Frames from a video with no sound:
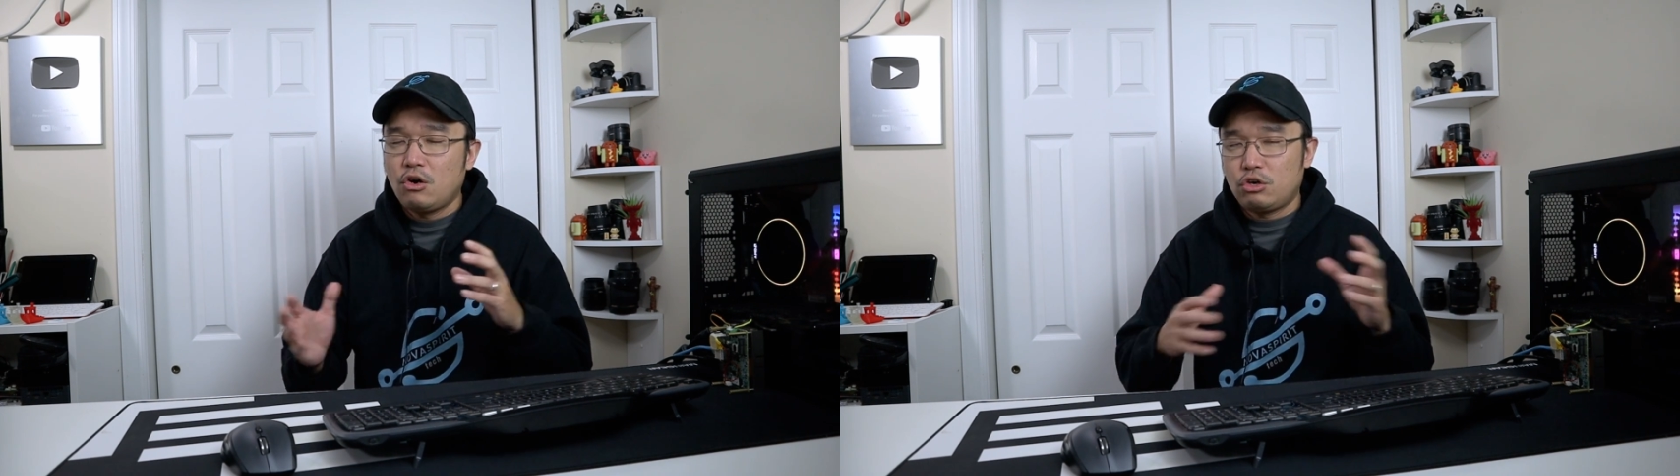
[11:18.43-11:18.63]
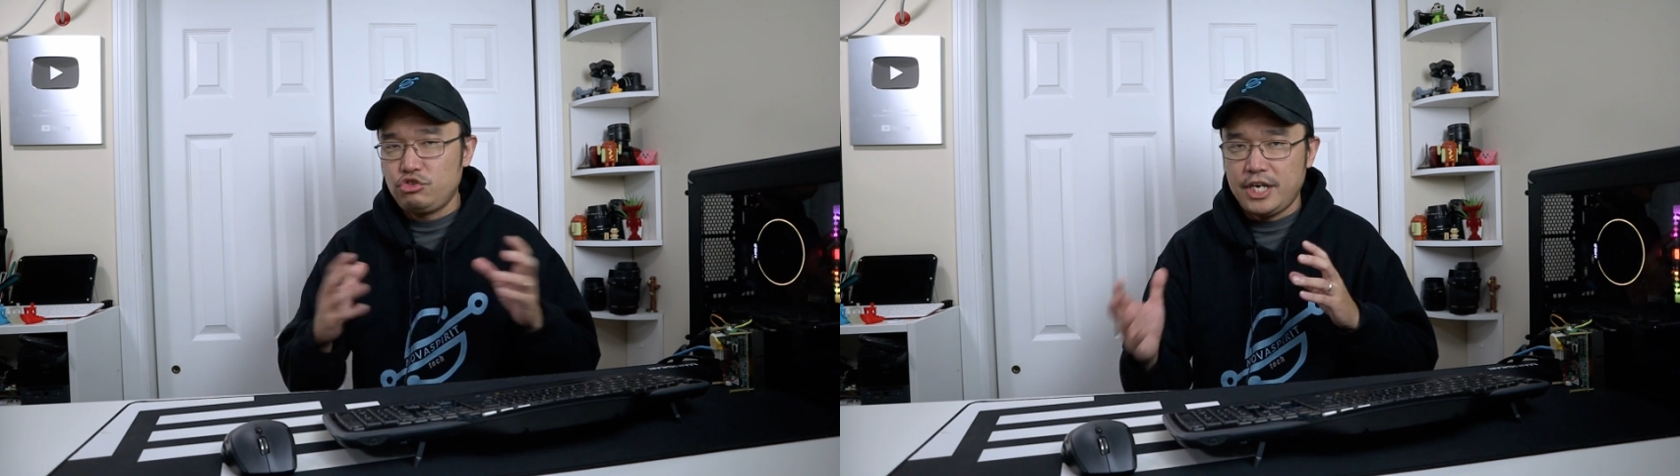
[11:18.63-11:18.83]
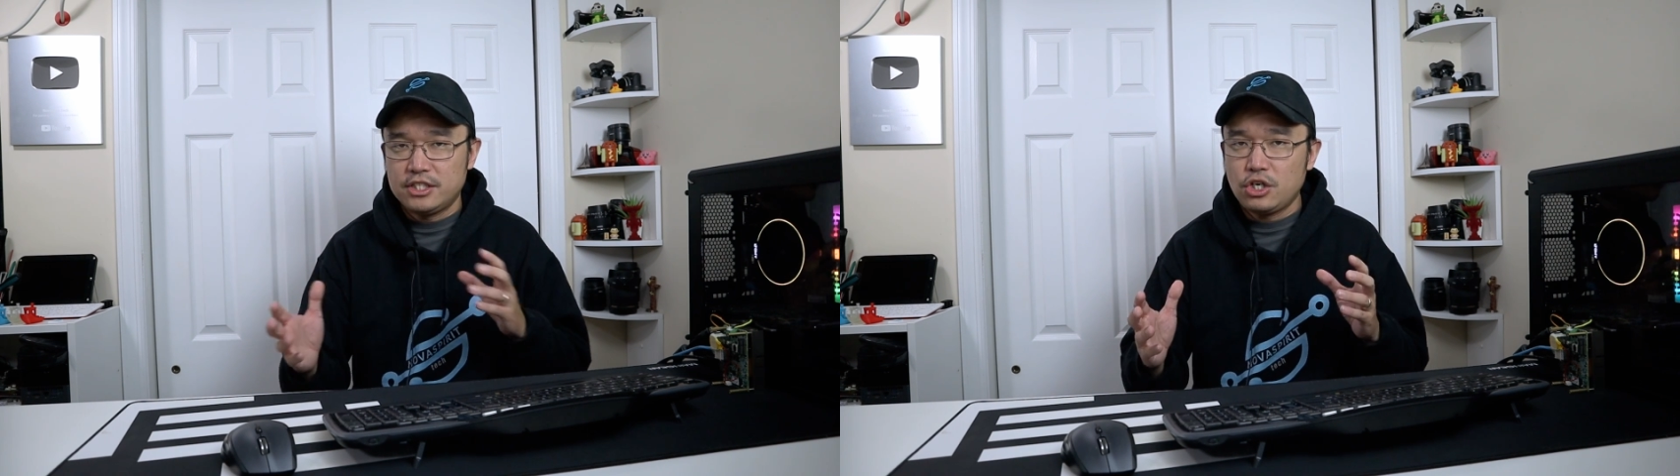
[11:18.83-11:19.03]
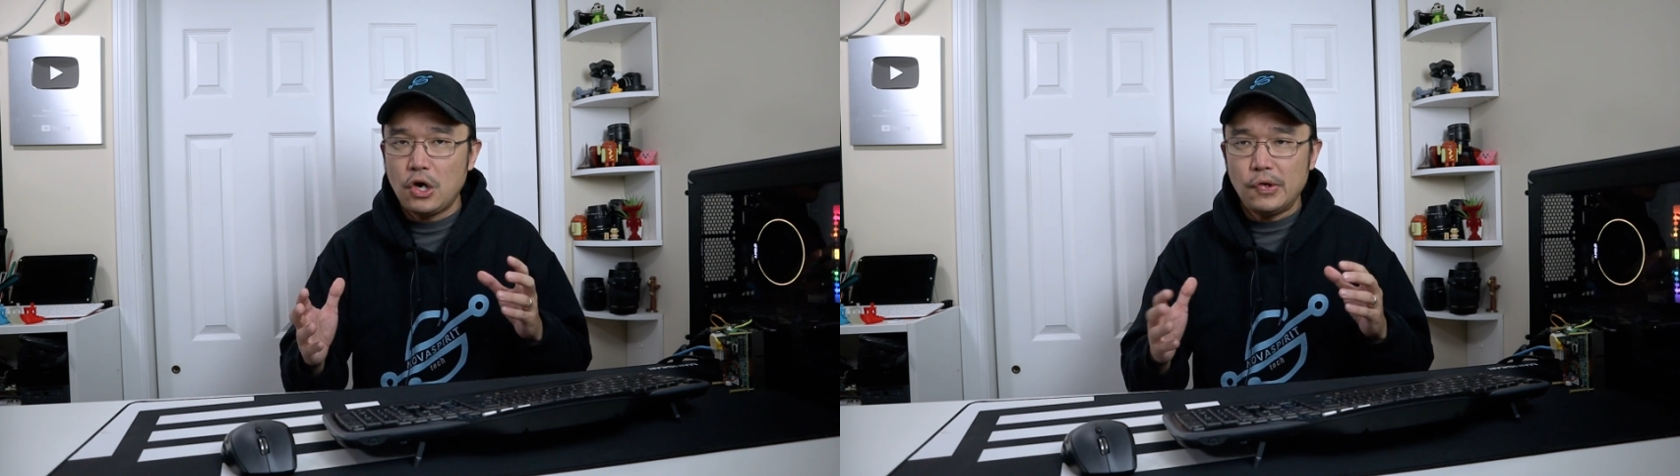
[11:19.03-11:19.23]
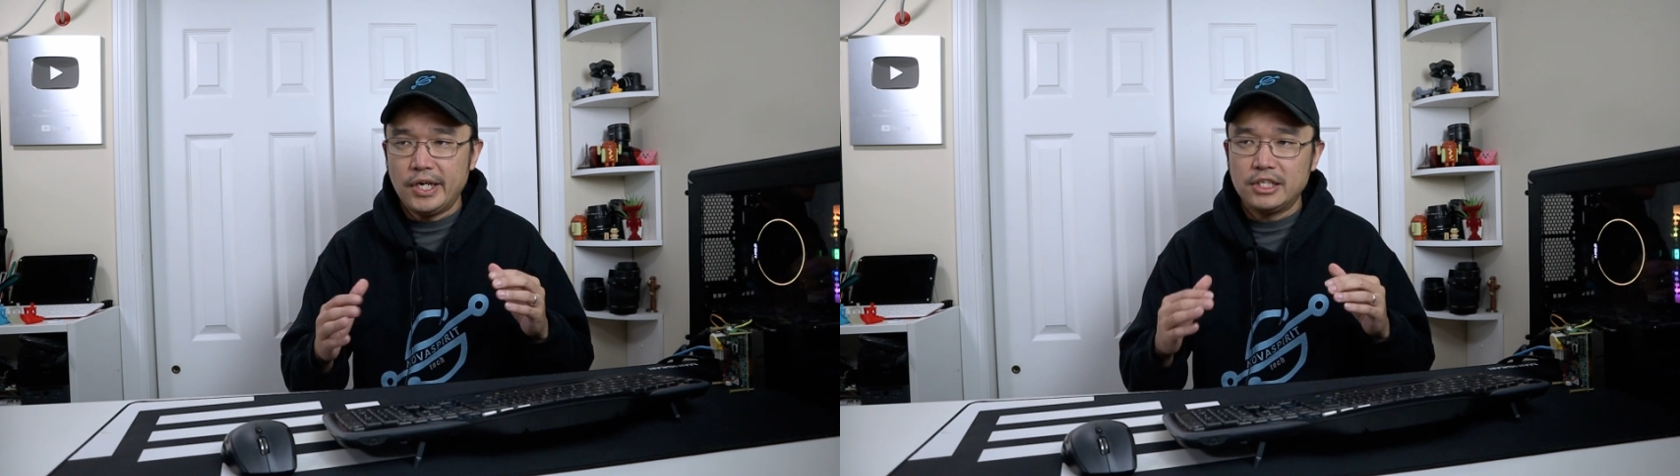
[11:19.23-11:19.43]
or
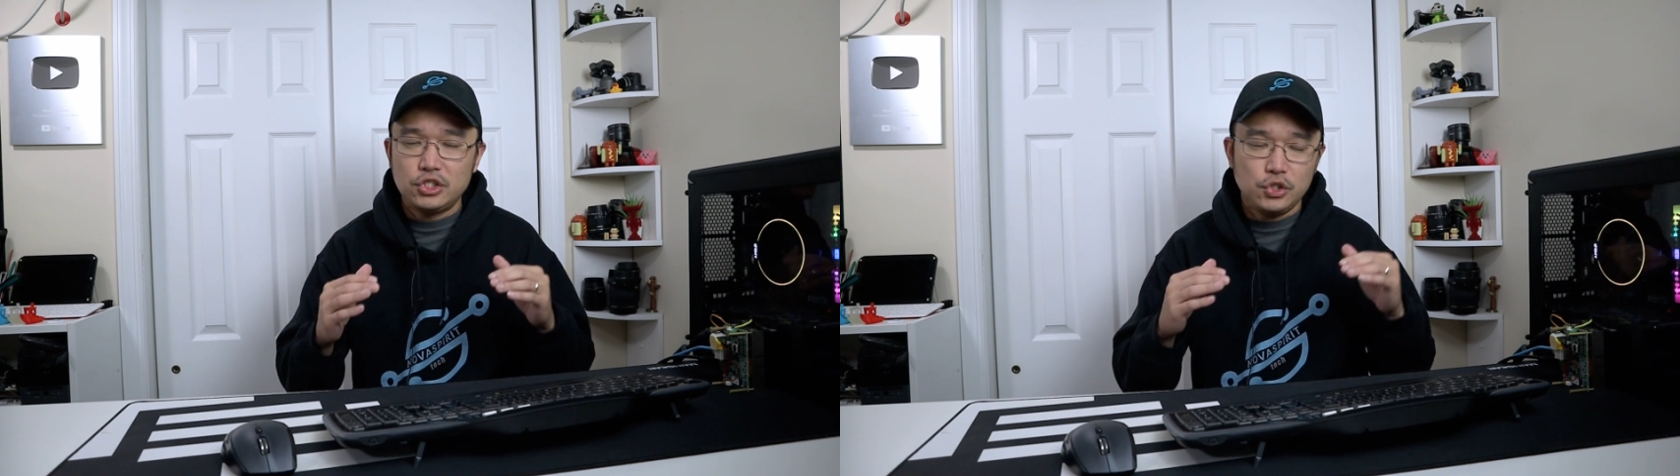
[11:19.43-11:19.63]
transcoding